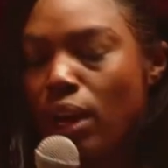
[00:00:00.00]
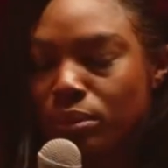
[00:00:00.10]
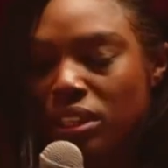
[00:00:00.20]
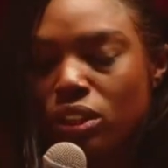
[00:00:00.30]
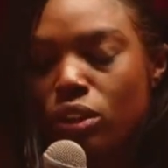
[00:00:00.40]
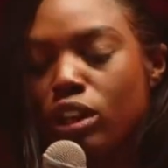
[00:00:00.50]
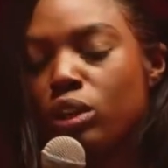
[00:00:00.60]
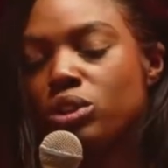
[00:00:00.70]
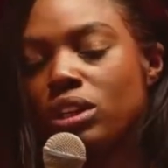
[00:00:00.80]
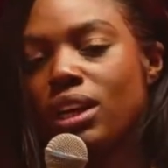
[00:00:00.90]
come to this
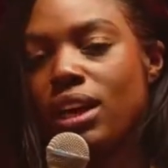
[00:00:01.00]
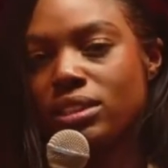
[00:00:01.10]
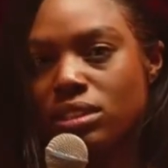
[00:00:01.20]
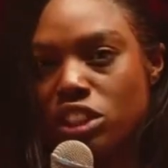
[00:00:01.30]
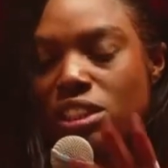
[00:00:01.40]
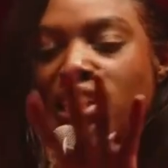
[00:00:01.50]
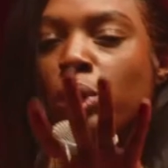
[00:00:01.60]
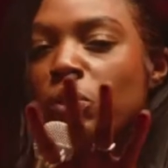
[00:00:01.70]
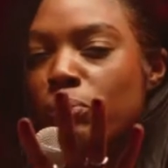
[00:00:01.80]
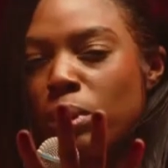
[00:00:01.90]
conclusion, guys, and just
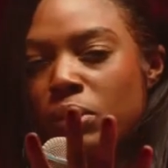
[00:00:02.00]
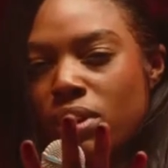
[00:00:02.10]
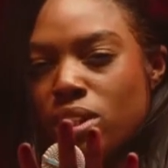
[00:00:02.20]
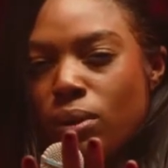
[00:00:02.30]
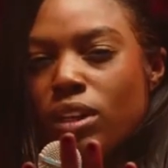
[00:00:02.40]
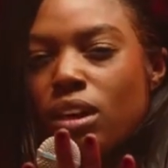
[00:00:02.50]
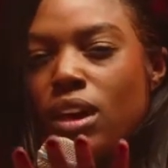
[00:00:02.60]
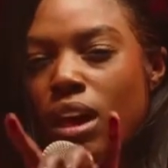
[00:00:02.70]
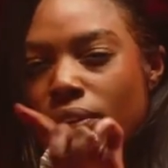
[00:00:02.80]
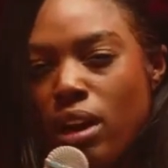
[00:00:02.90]
stick with me with this one.
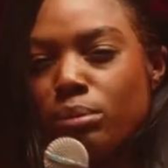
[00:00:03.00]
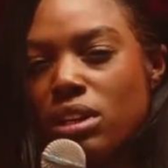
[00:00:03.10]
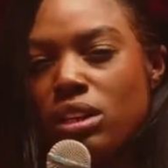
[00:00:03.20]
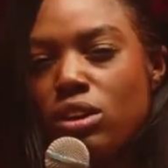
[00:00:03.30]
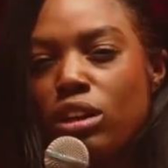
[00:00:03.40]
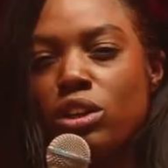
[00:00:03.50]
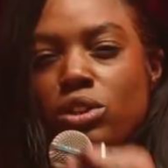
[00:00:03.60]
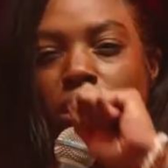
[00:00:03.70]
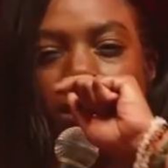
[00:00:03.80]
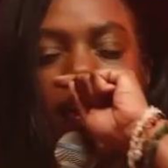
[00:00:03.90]
I've come to the
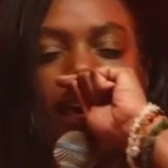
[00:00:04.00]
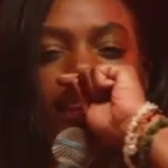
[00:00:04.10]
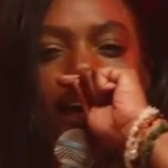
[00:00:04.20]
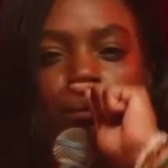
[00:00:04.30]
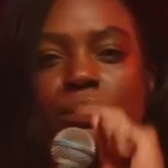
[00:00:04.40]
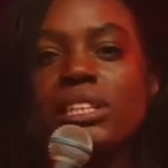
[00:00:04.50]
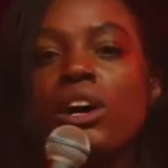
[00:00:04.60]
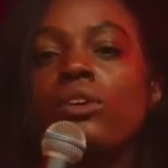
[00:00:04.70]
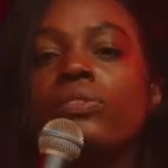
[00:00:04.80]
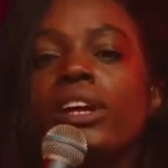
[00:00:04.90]
conclusion that I'm
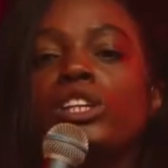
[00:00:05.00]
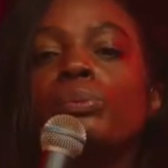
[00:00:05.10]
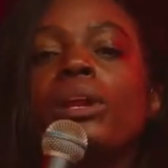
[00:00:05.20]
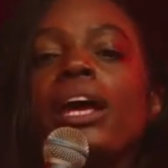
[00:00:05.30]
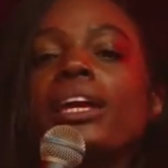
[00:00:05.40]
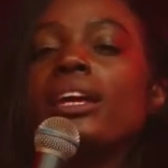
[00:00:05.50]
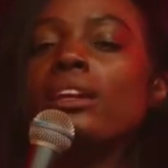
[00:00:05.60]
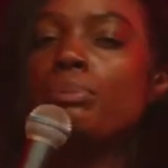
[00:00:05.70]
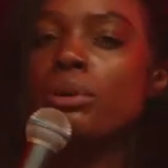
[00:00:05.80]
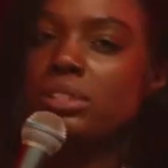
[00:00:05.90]
selfish, but, like, in
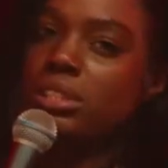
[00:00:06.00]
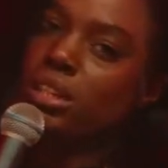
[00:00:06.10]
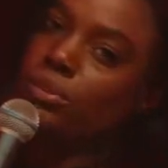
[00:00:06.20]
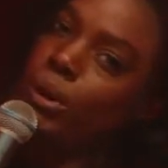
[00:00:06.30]
a positive